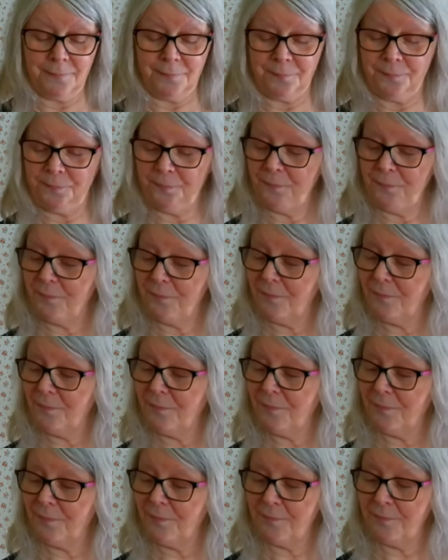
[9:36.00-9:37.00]

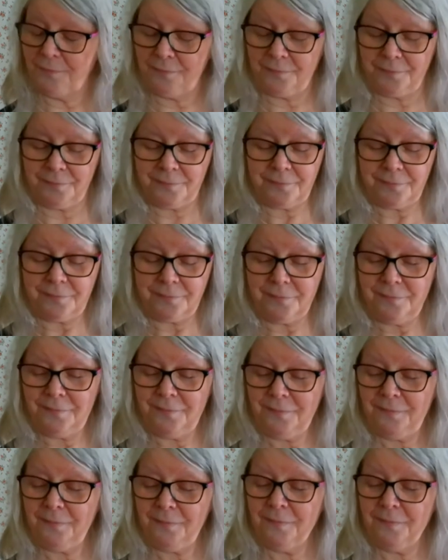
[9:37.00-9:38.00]

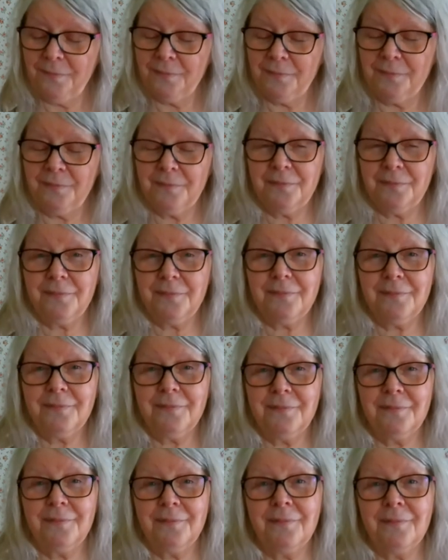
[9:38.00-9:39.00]

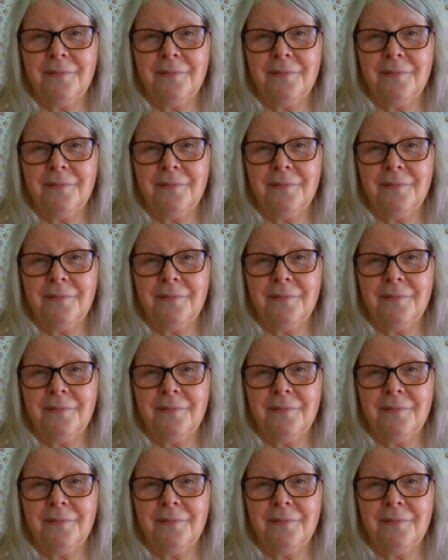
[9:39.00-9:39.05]
[no speech]